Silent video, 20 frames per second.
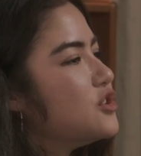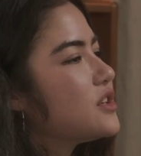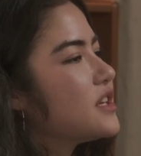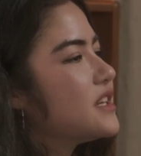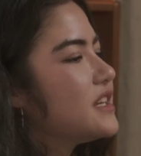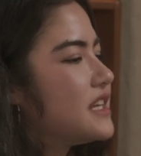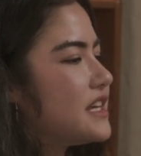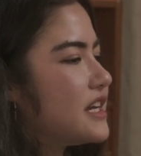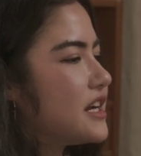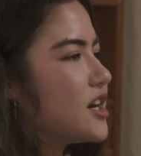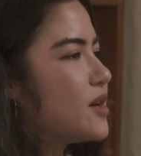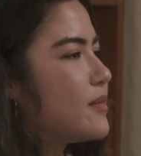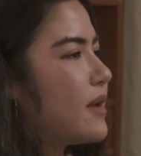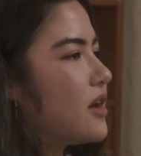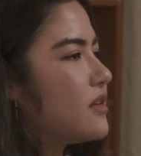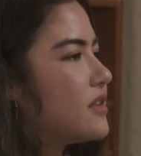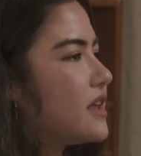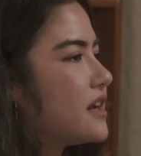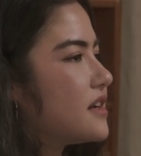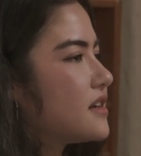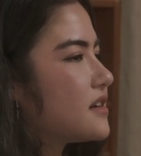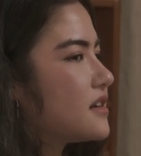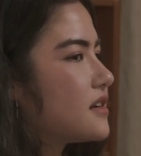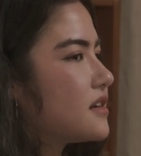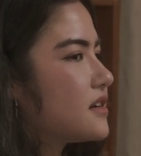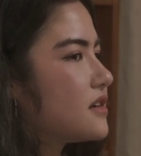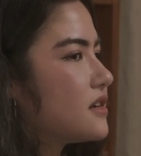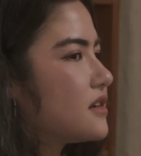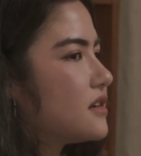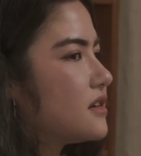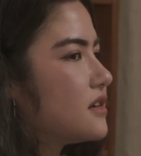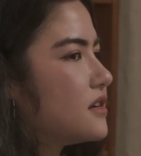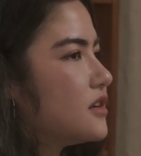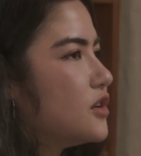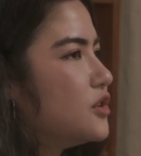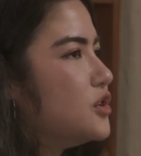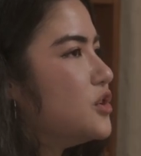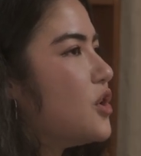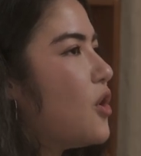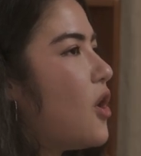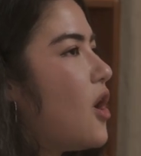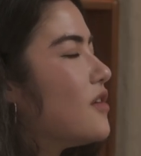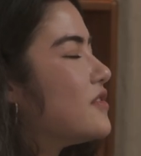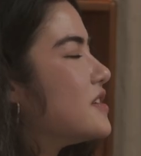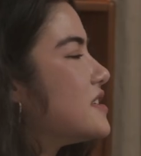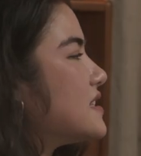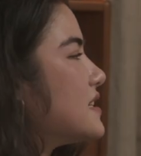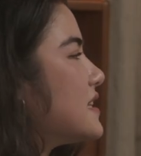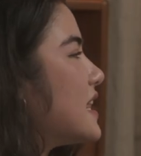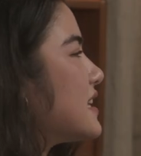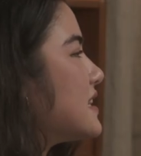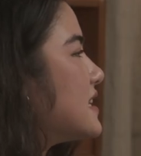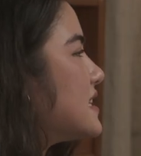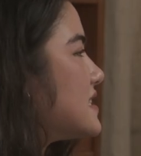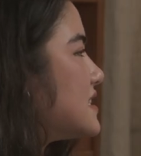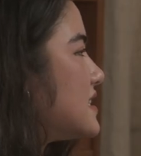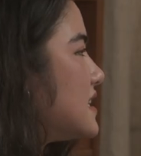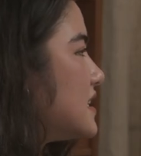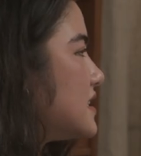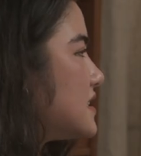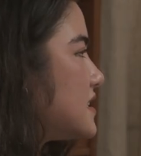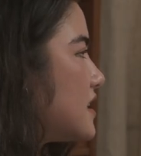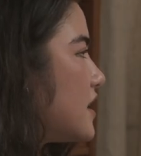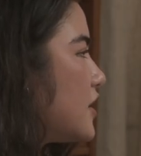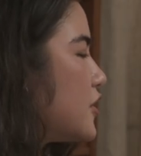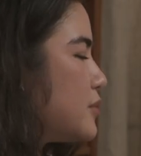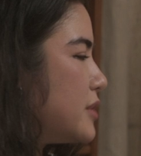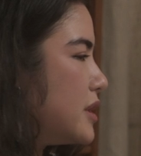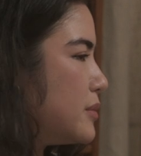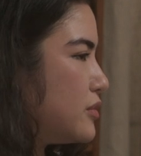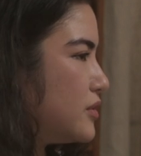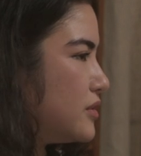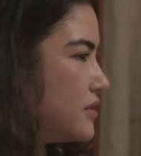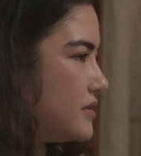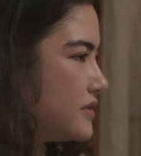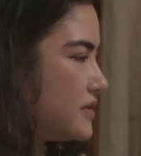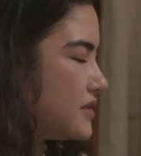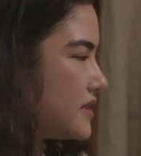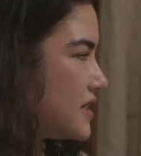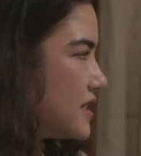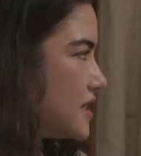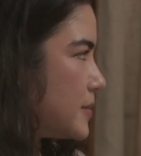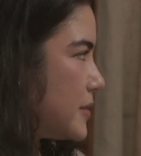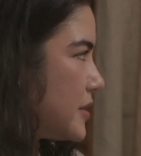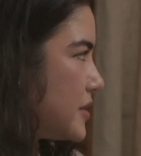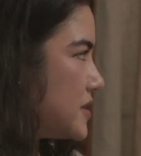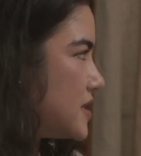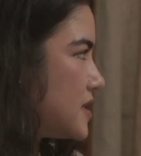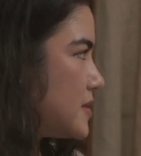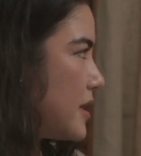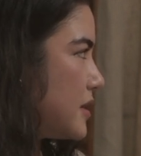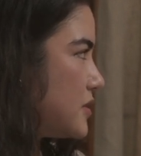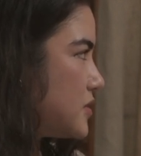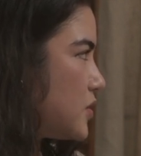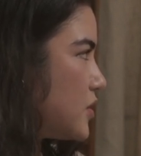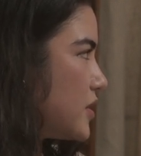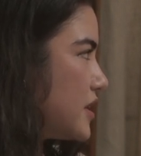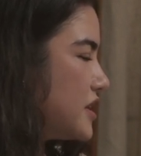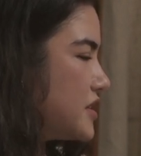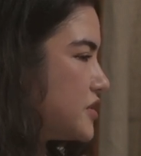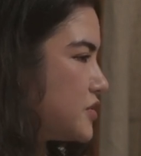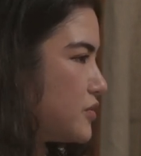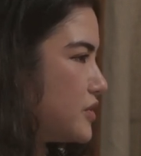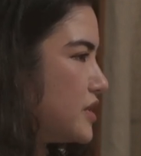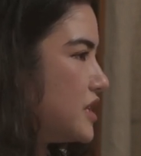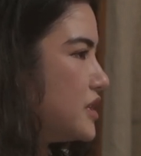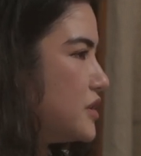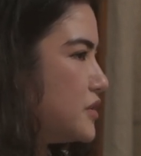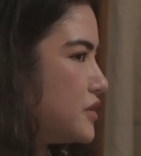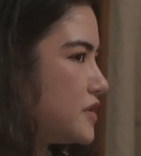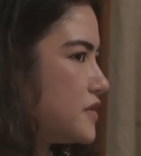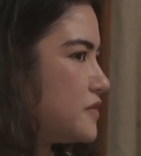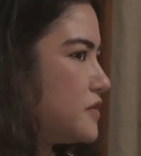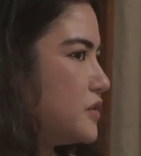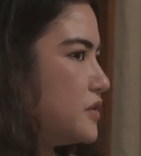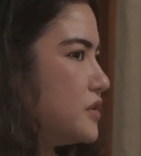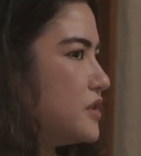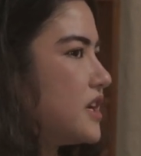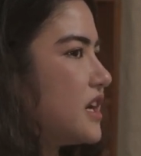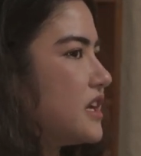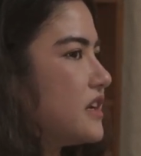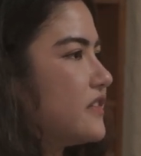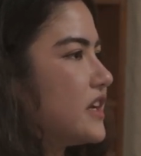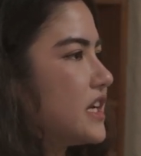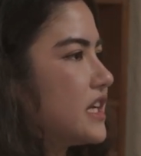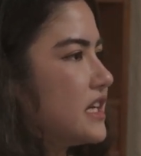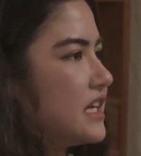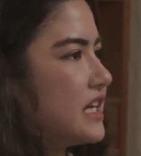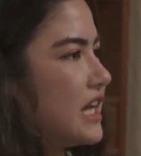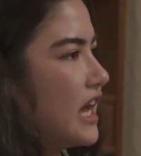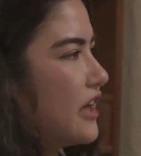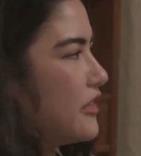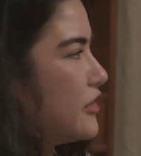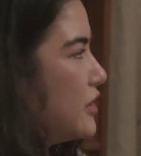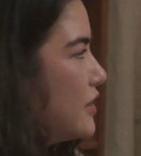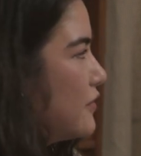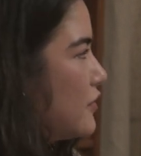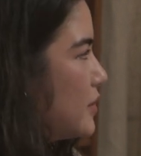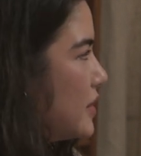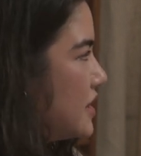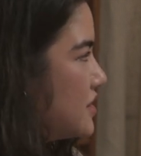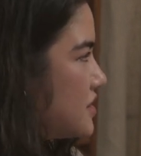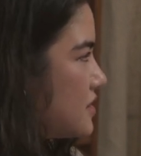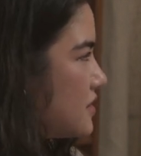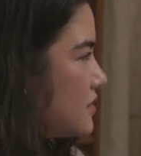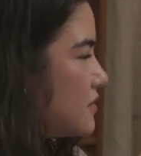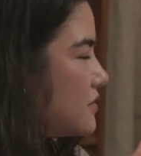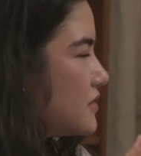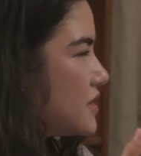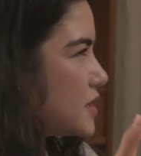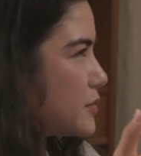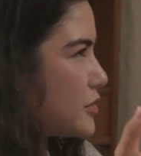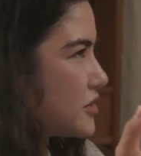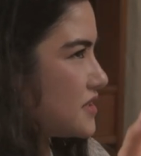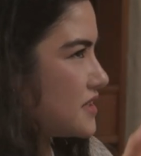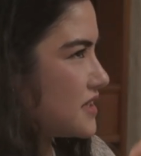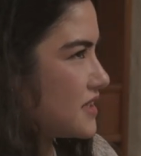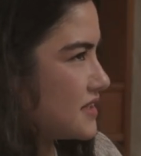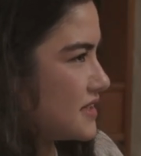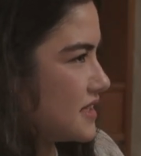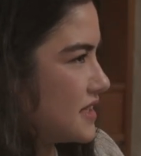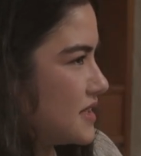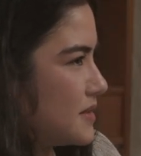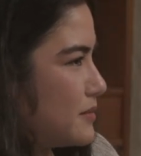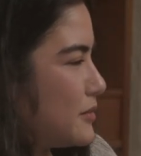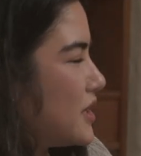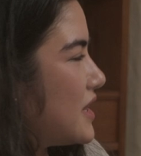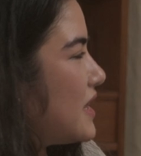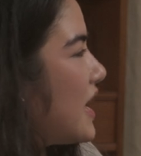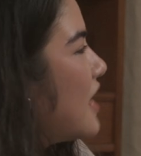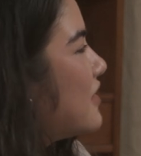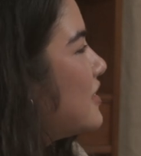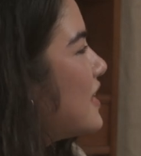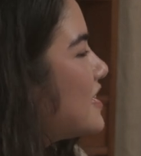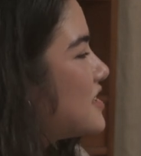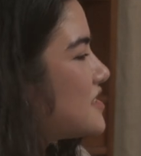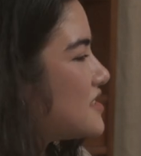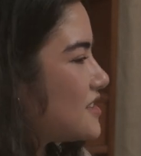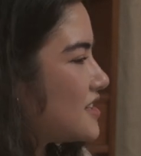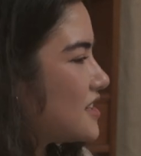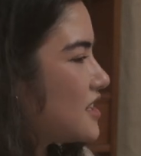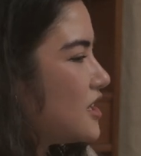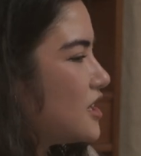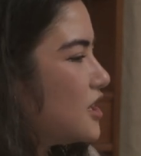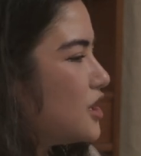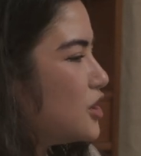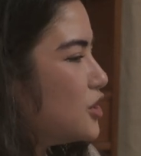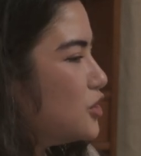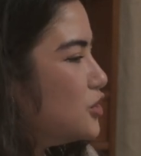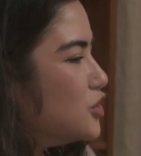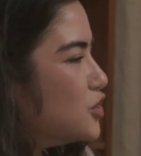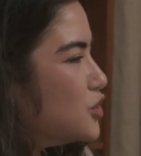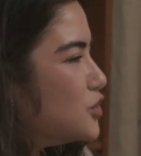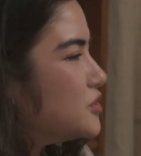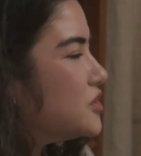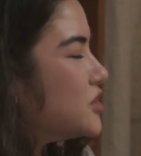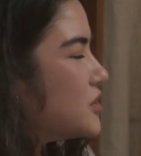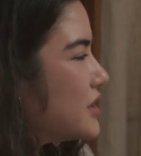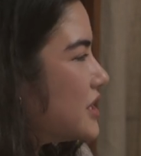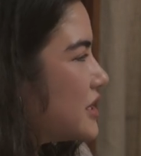can hear about like you know, obviously like listening to other people's experience about touring is really useful. You kind of like gather your information. Oh, this person does this. But unless you do it